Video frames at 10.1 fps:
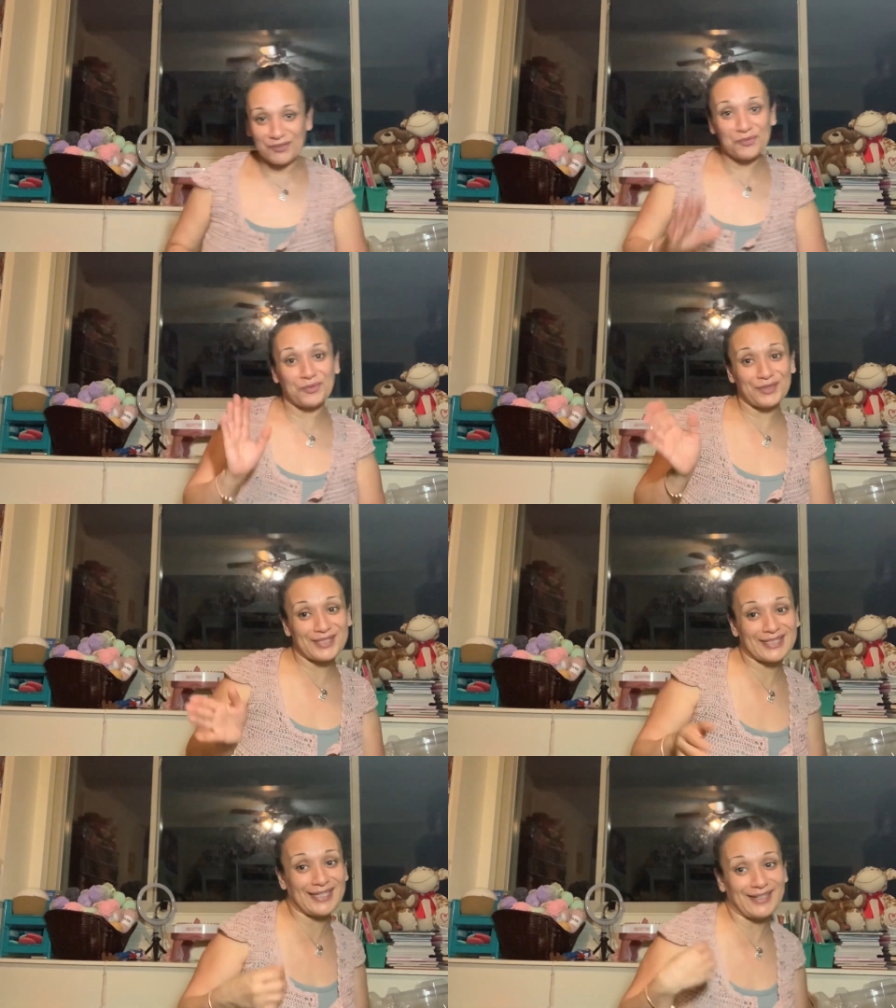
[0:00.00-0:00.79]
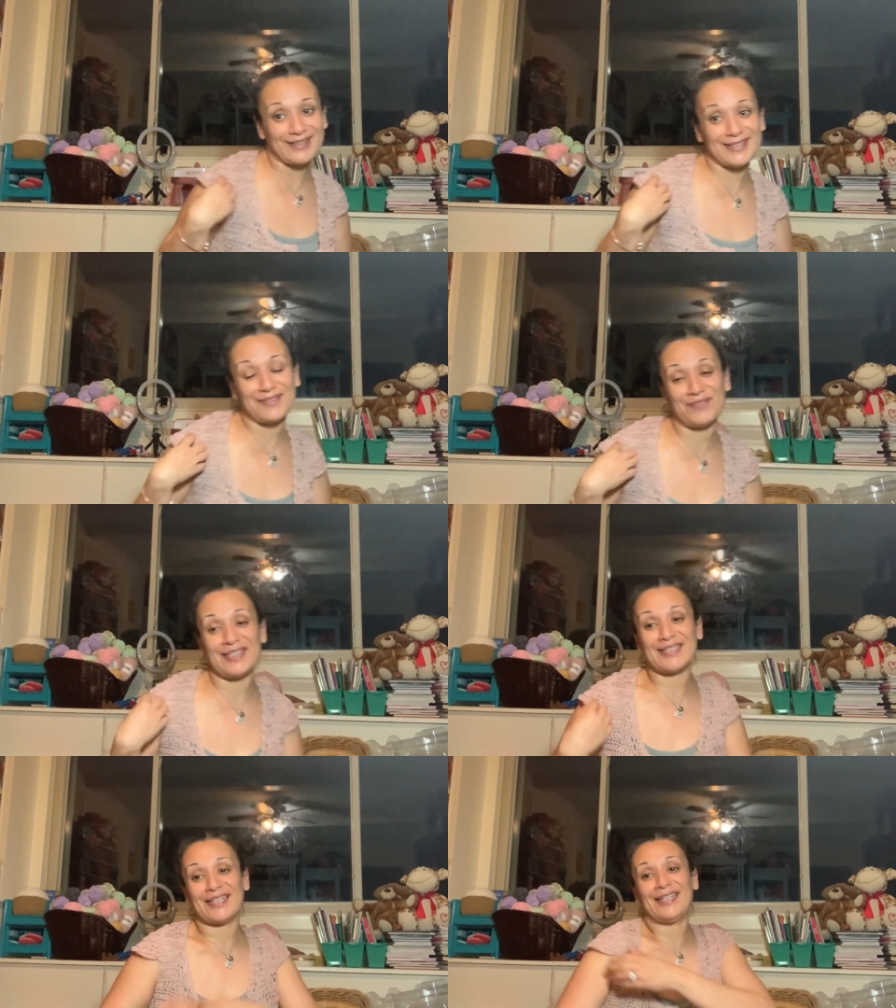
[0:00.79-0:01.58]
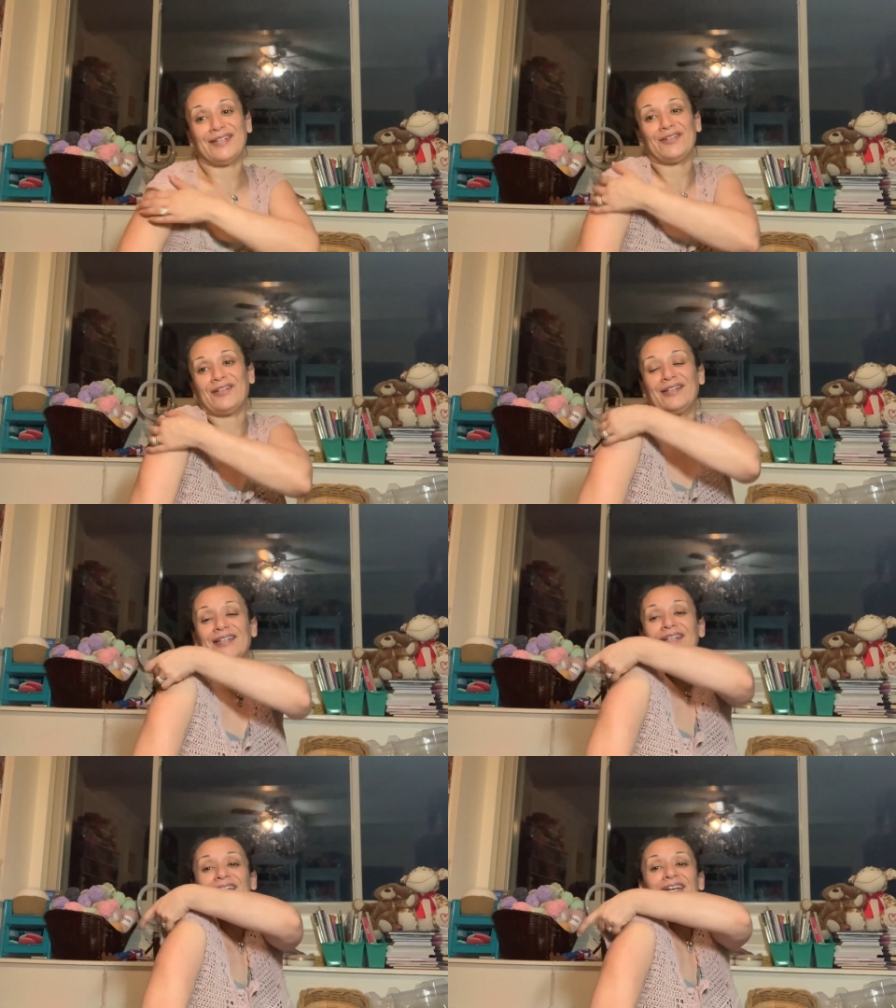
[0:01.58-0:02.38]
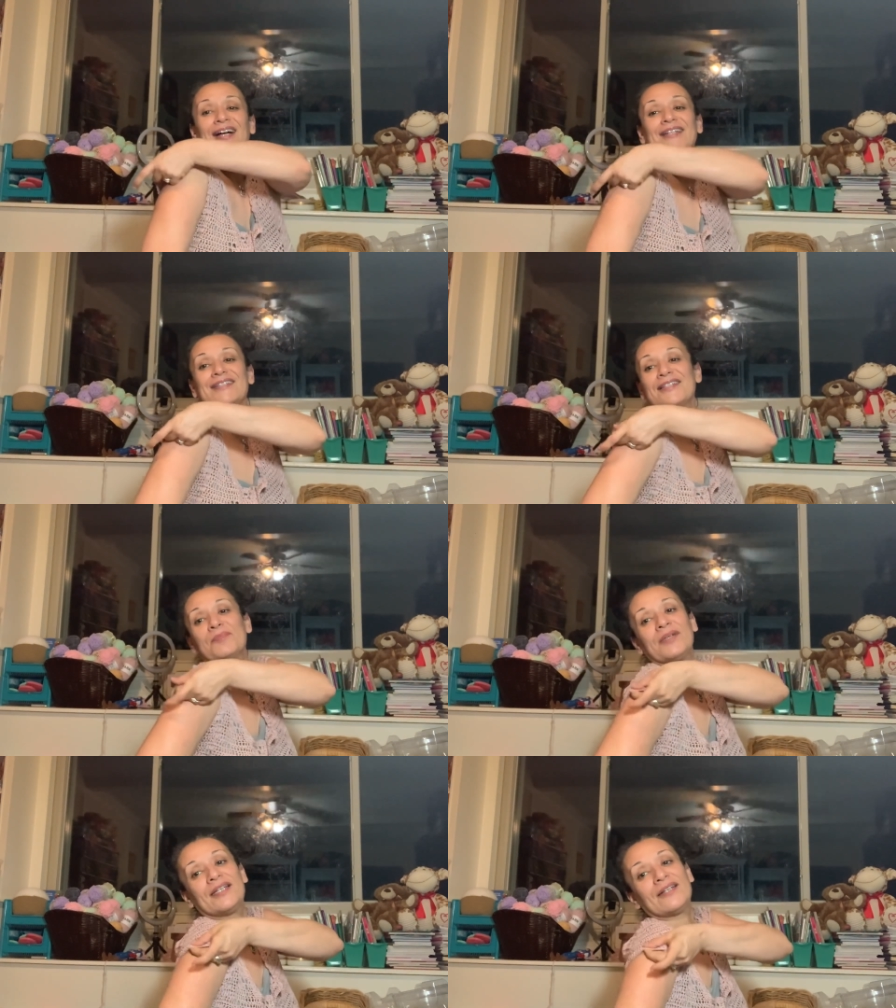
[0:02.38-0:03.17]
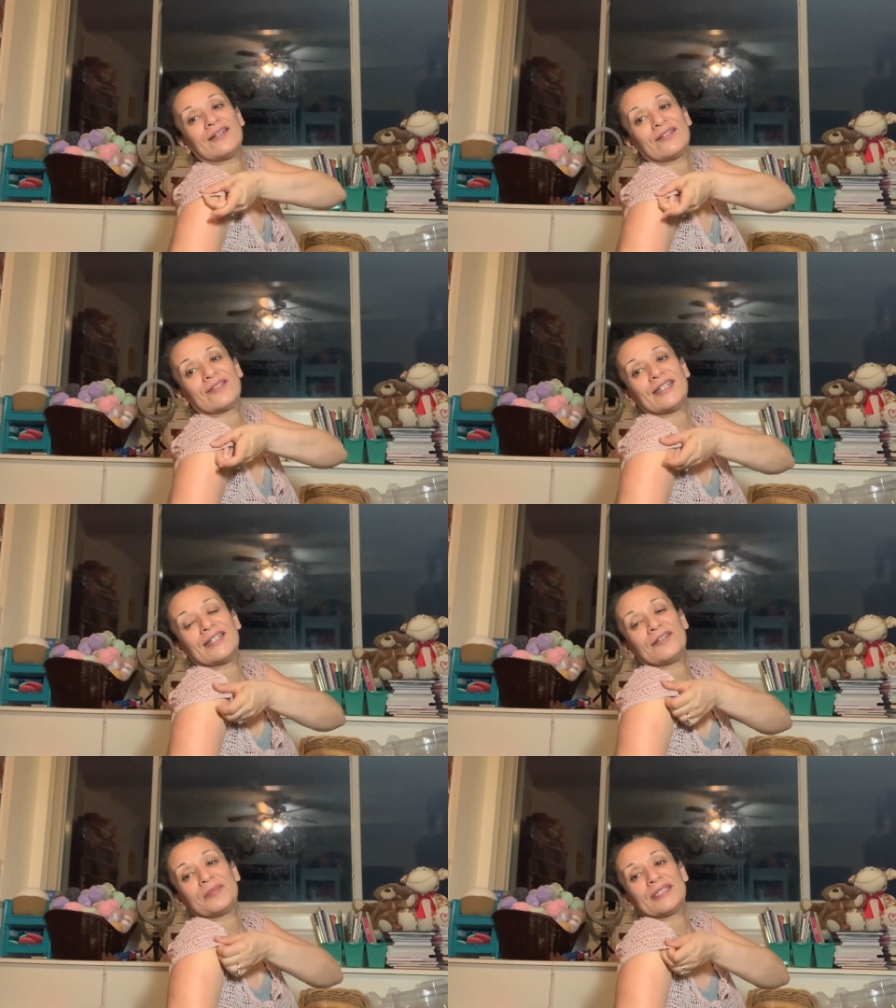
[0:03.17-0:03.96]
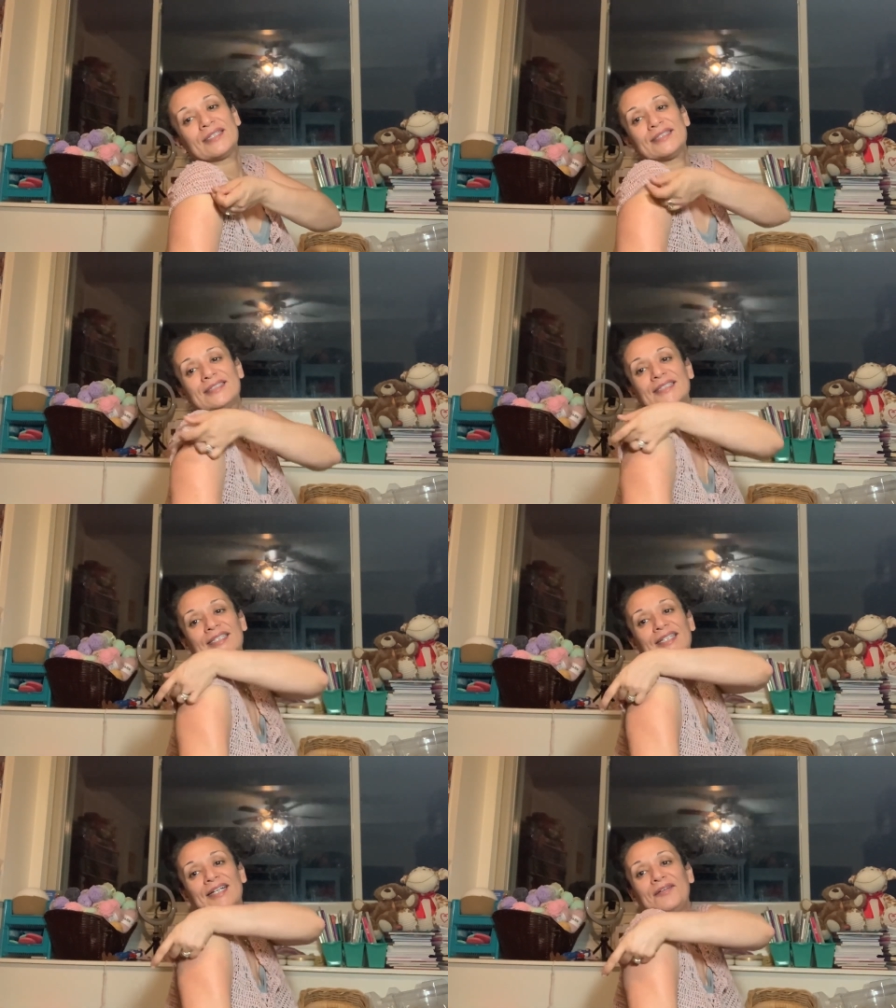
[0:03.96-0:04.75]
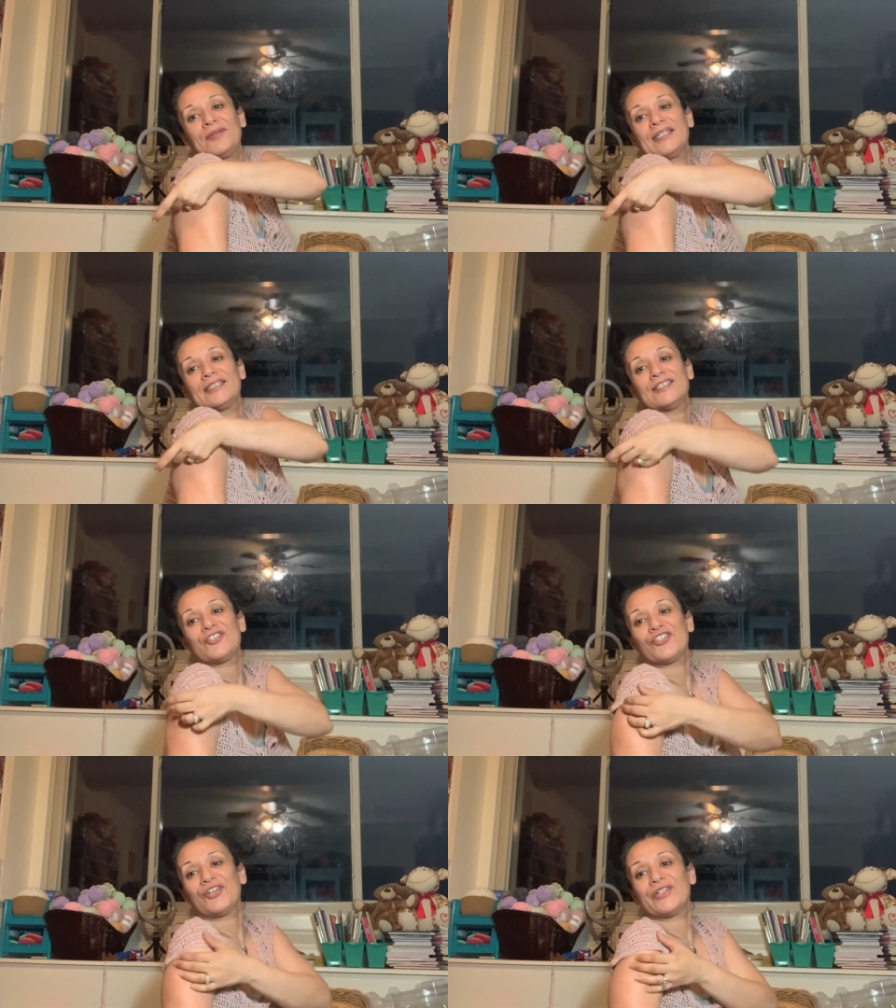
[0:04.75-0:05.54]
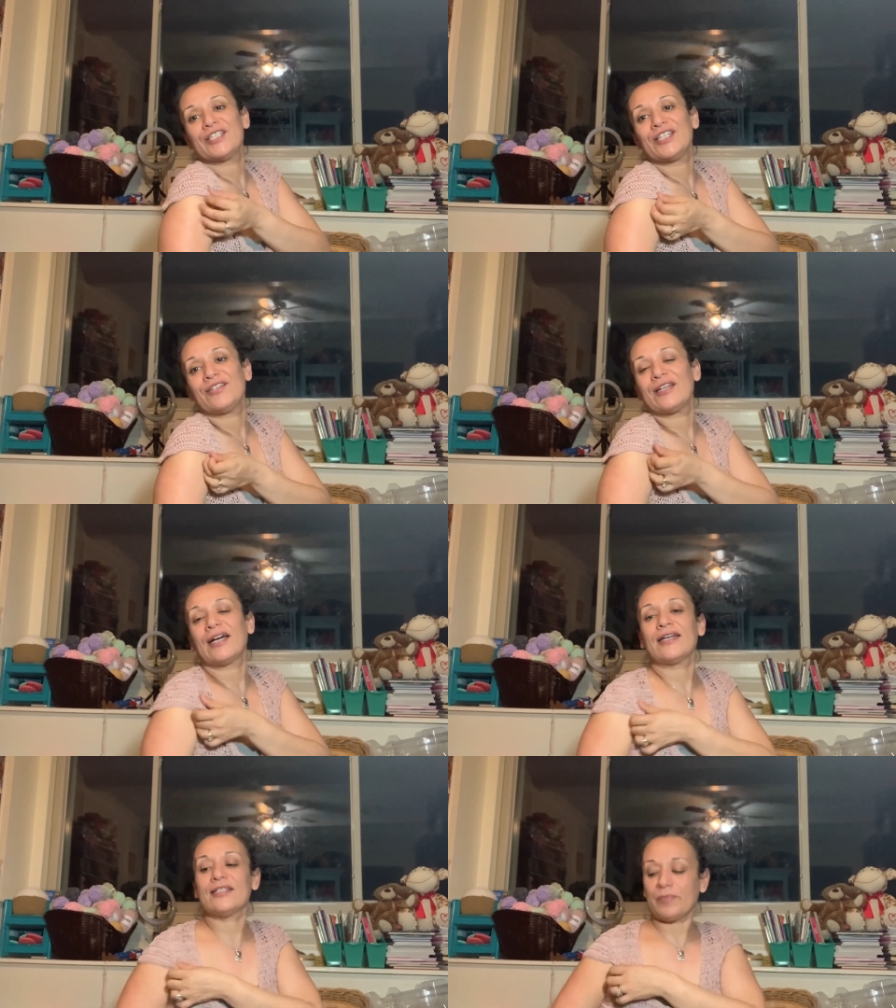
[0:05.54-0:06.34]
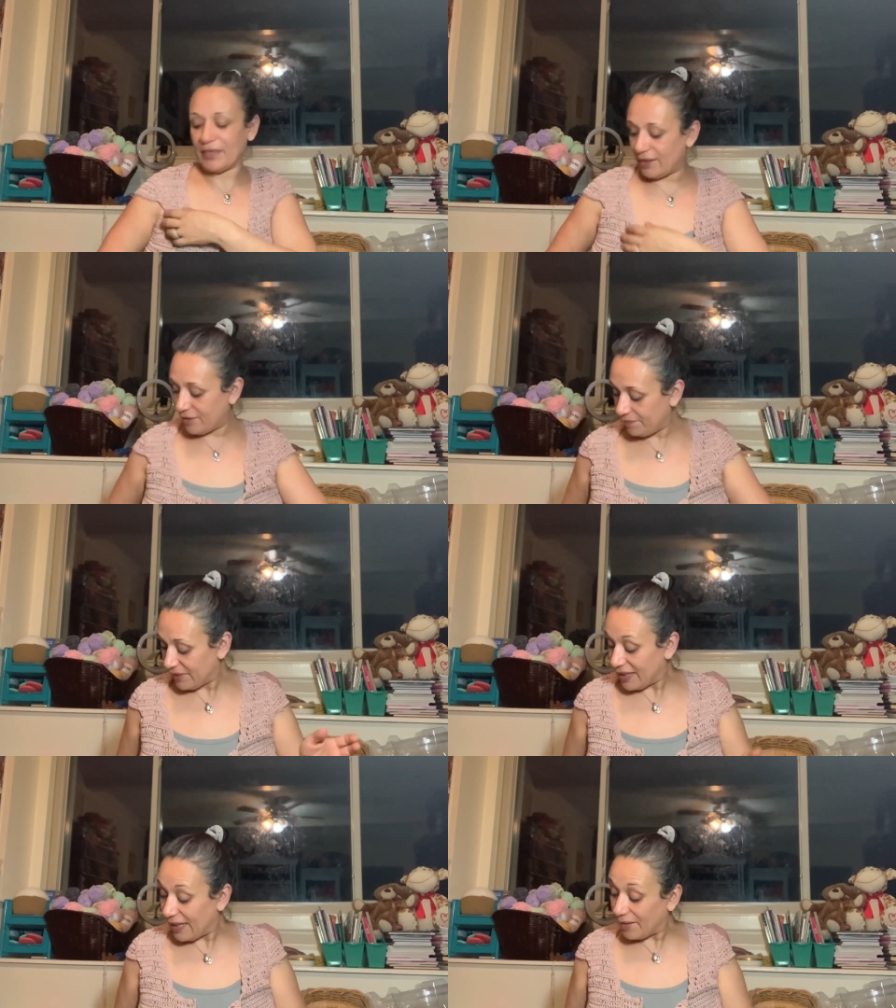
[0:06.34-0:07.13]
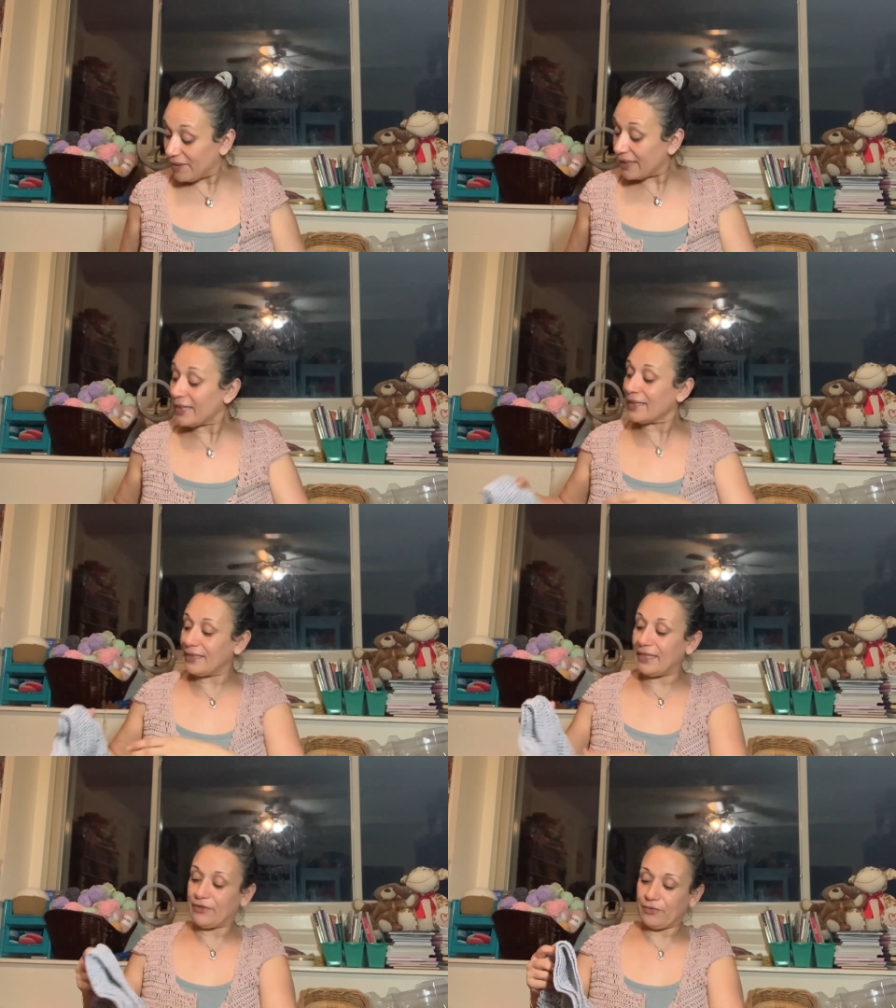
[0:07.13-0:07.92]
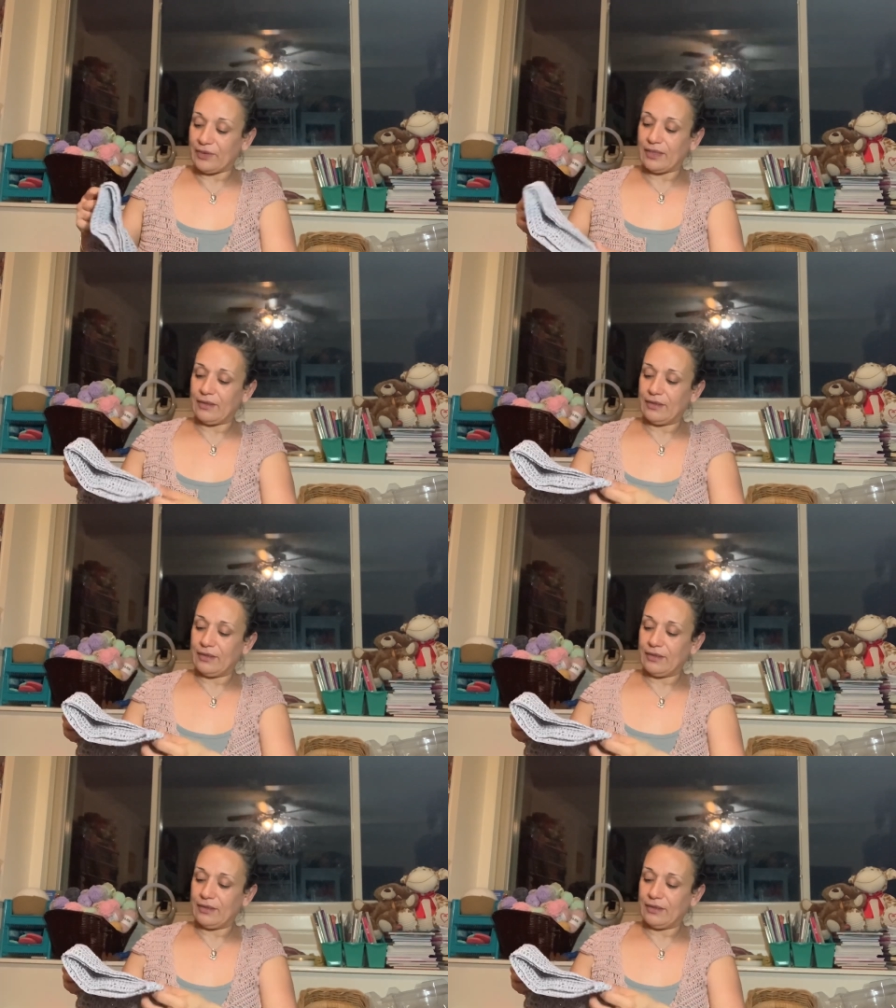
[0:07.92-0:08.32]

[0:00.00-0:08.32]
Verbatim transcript: we'll see how this fits later on. I just put it on right now because I wanted to show it to you guys. But uh, I'm making another one